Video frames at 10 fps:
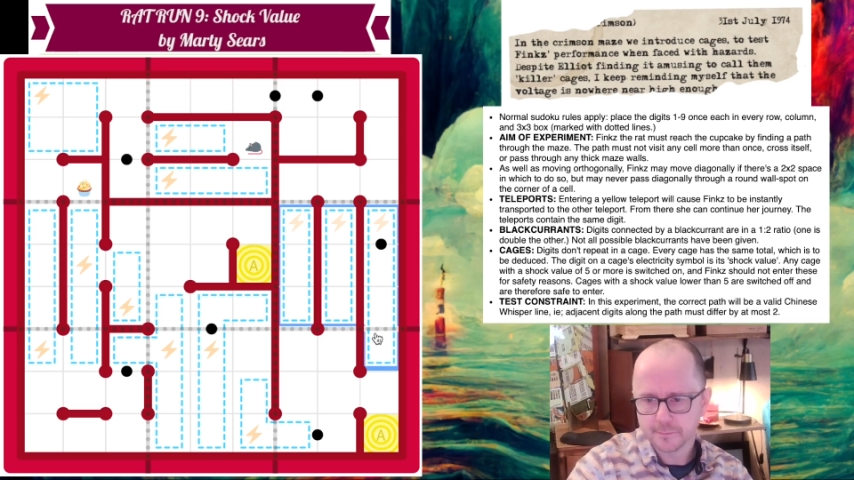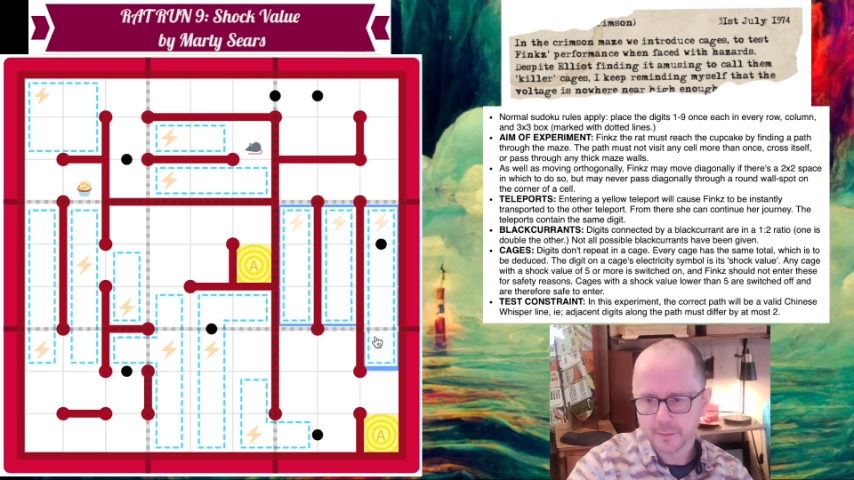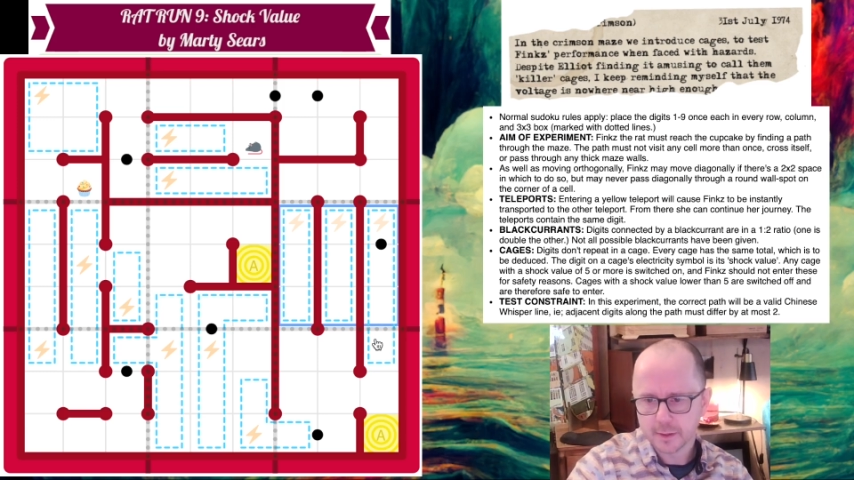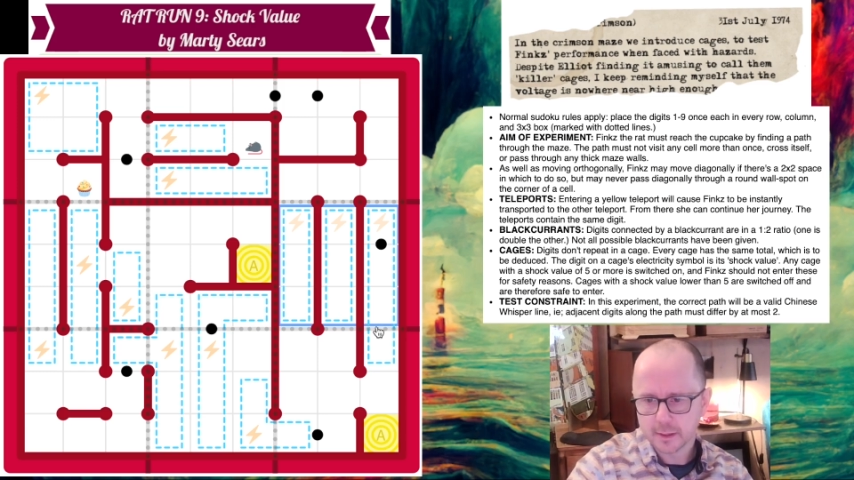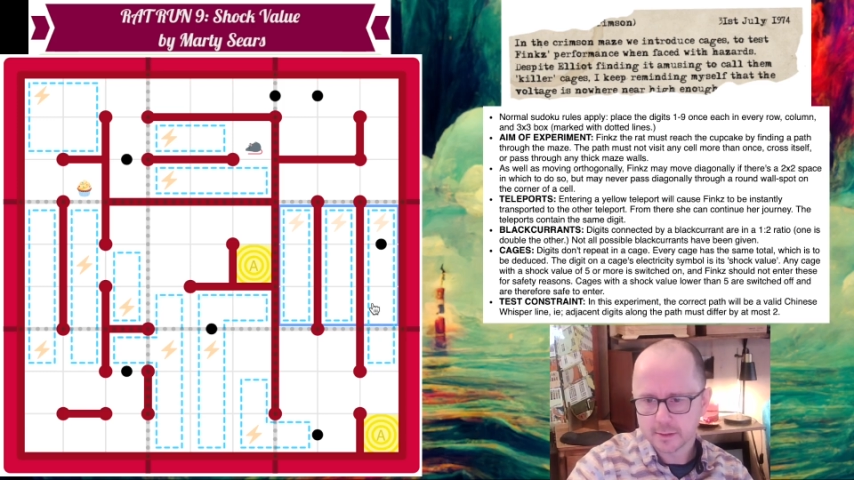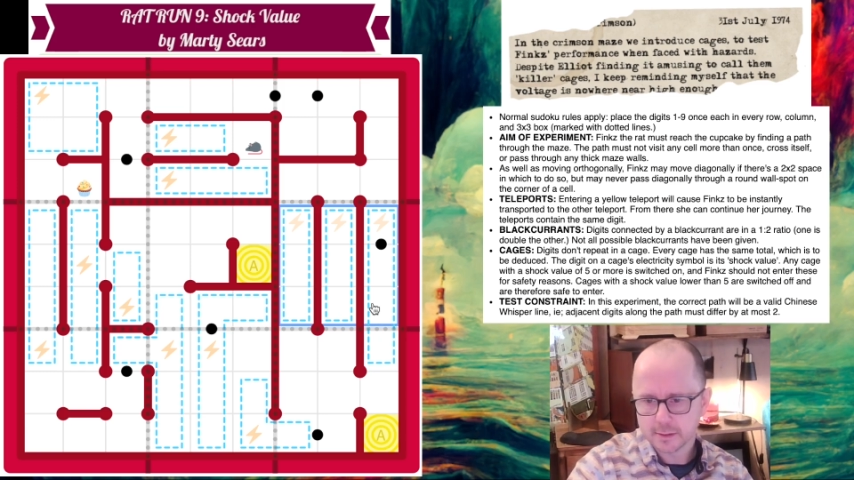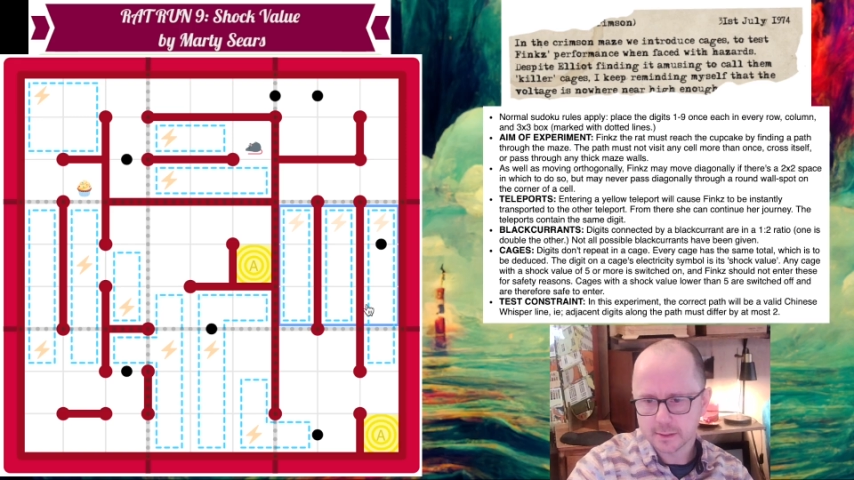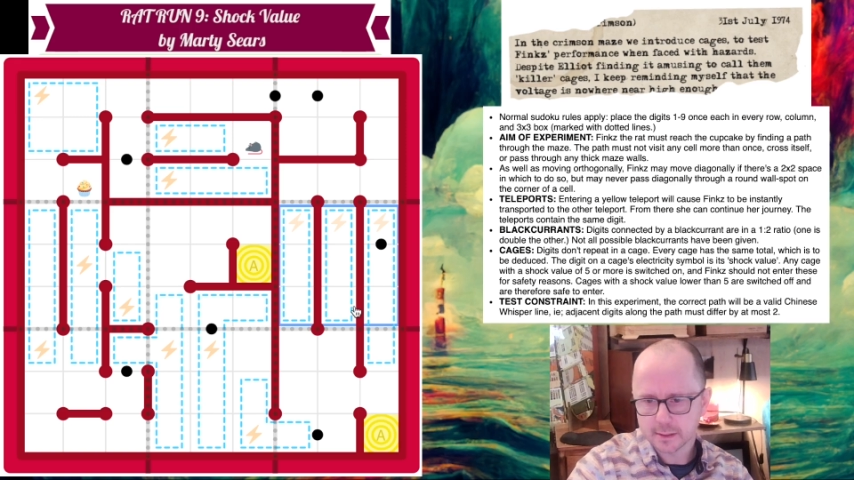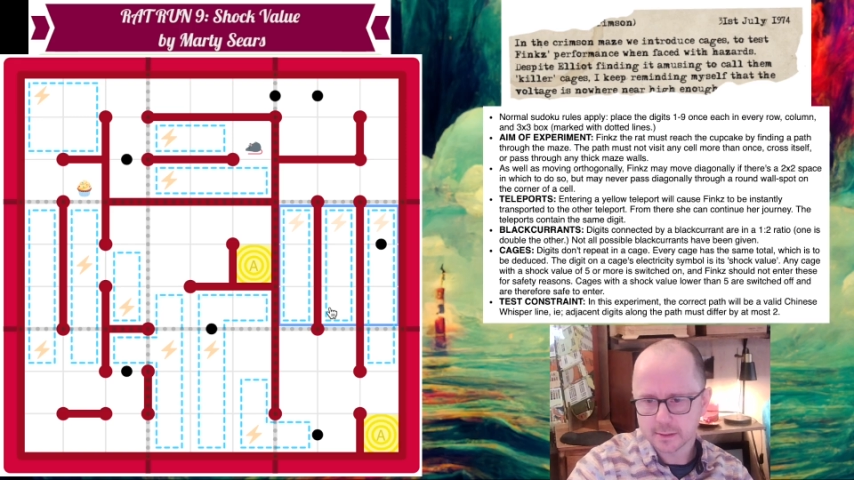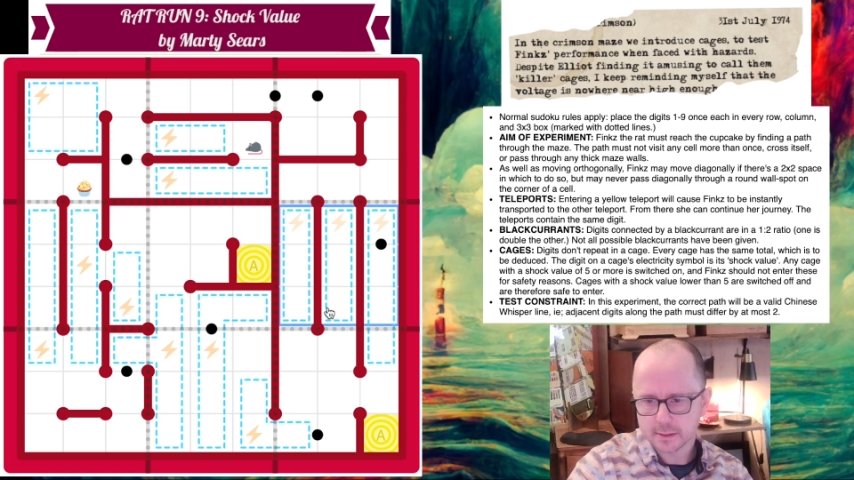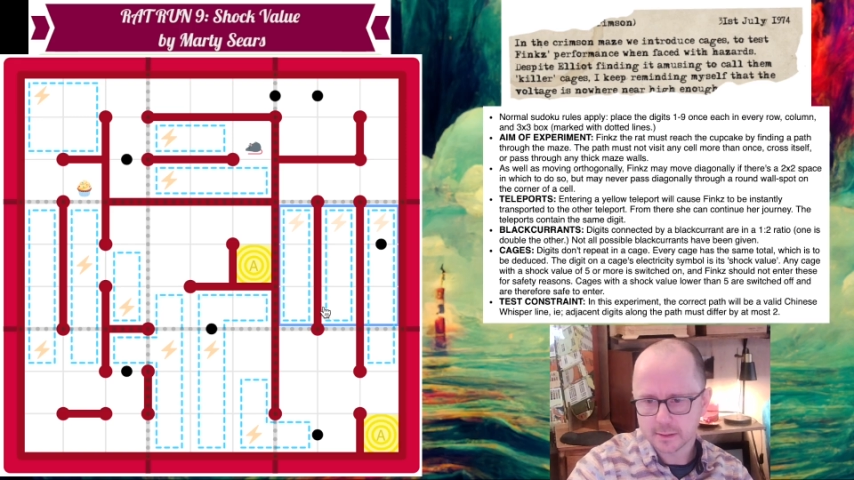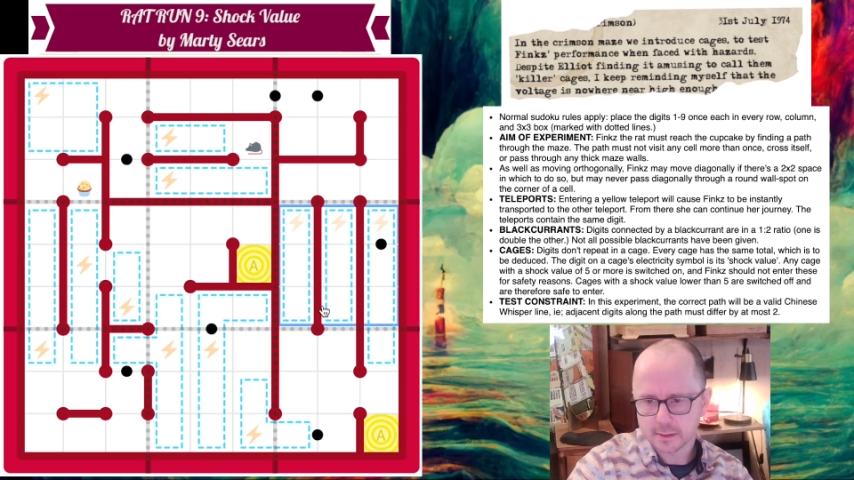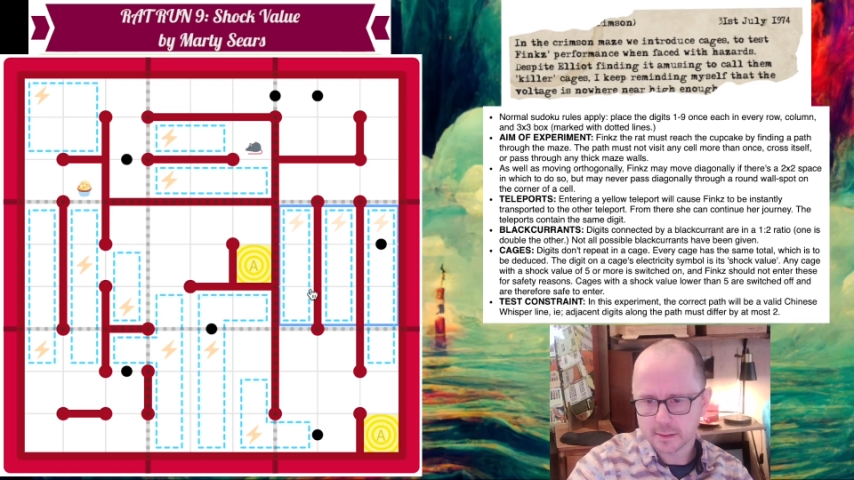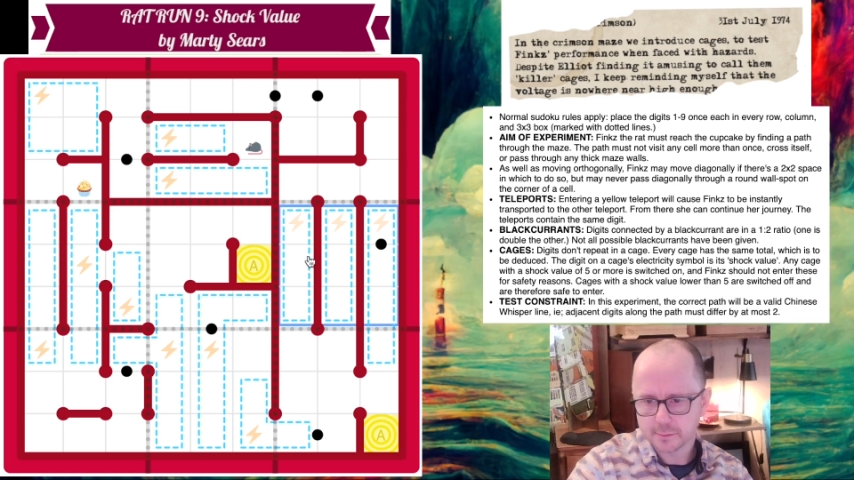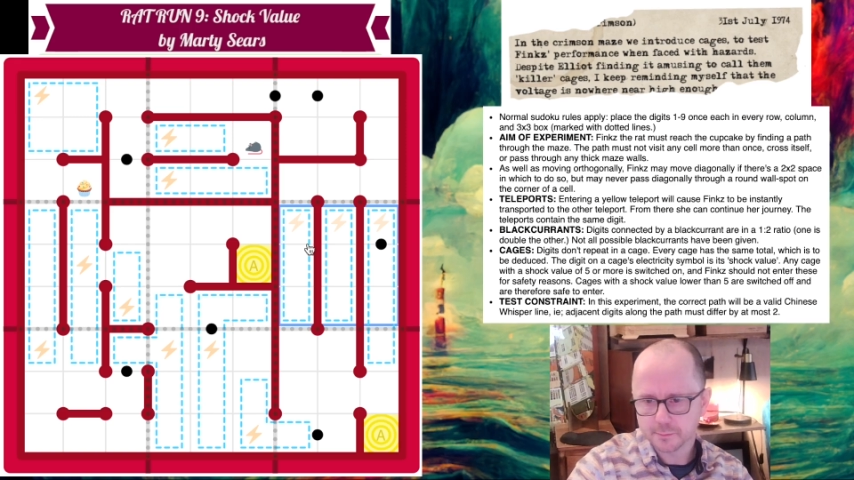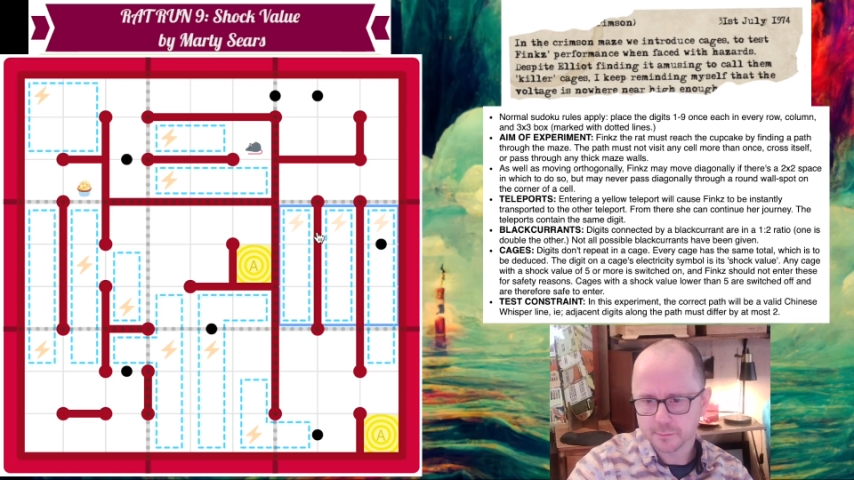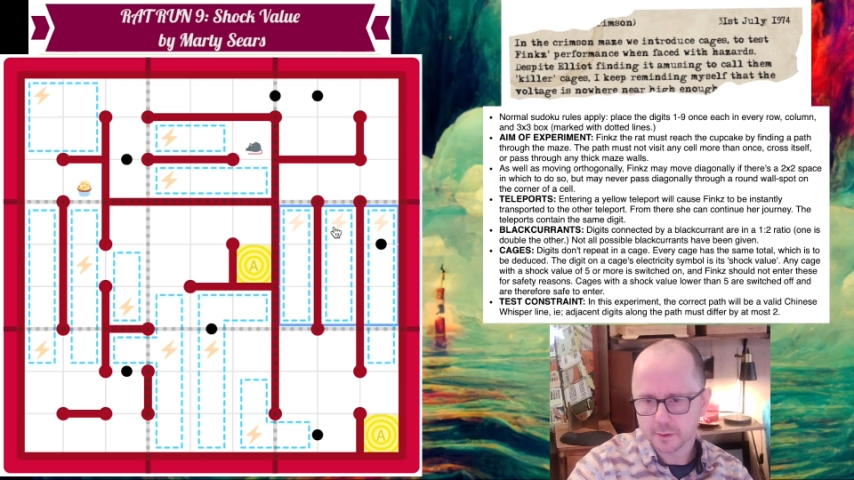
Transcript: just this box alone is